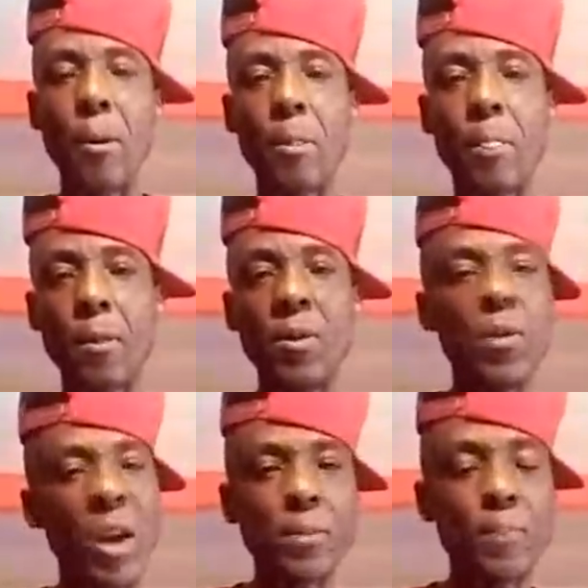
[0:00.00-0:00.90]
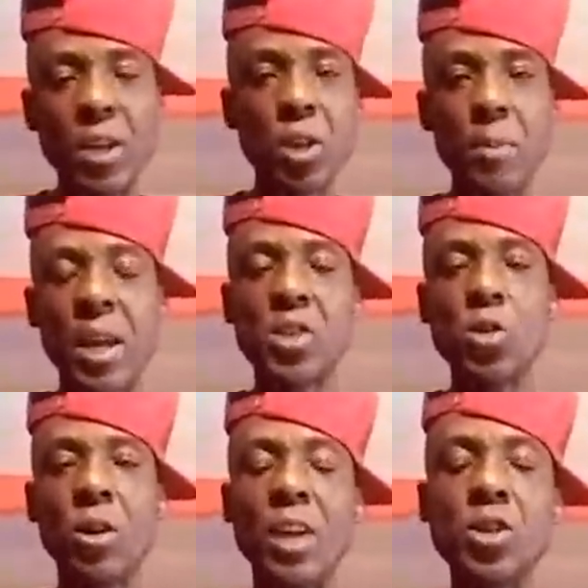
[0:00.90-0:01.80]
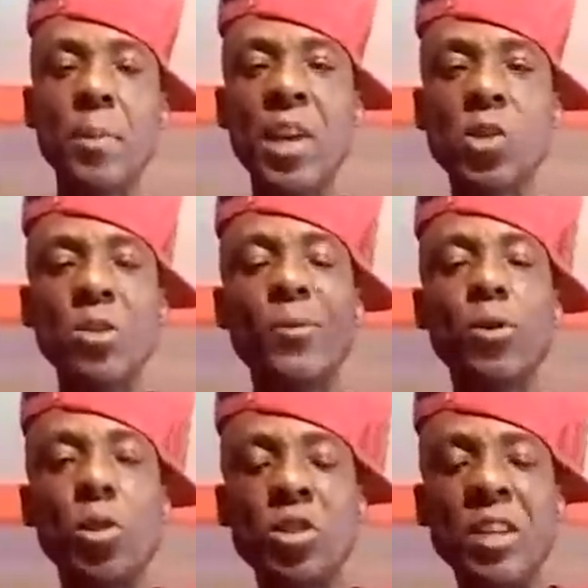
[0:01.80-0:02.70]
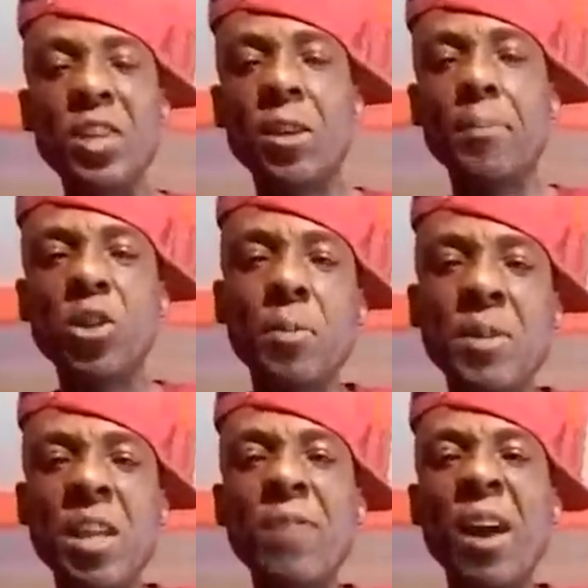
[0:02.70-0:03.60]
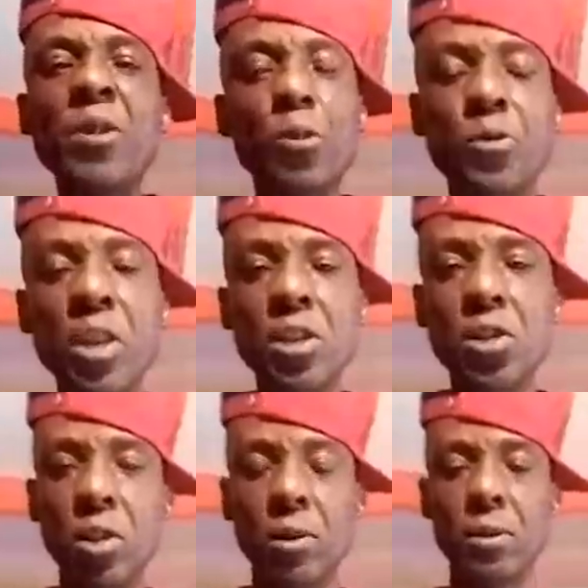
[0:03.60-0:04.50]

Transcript: Yeah. want to ban Gemini song, għad Gemini have too much DJ, Metro mi never have enough DJ,